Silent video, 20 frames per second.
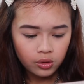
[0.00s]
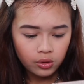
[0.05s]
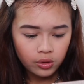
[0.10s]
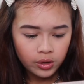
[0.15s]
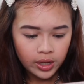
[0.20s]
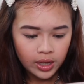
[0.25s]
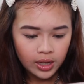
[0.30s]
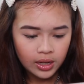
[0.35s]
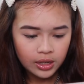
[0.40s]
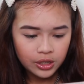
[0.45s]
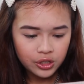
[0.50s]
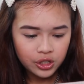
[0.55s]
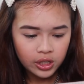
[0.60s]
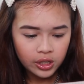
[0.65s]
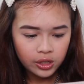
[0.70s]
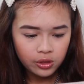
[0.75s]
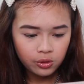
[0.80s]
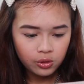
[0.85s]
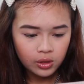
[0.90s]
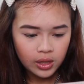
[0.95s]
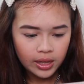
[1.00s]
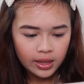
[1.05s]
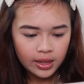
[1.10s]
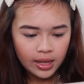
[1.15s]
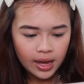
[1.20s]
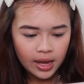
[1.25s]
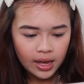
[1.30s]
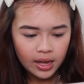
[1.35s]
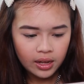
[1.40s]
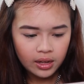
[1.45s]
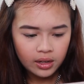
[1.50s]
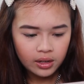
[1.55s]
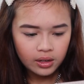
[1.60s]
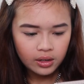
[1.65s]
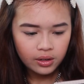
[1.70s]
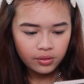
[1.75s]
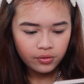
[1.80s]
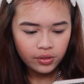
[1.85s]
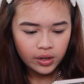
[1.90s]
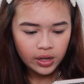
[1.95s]
You can literally do like that.
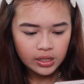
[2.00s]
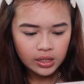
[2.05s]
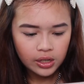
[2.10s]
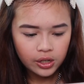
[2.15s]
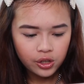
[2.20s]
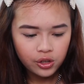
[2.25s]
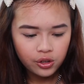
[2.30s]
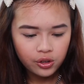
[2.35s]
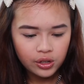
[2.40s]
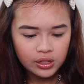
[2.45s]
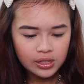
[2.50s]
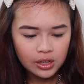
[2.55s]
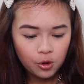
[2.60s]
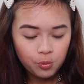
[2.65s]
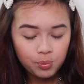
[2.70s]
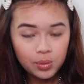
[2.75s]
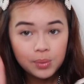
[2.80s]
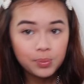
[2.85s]
If you guys are curious how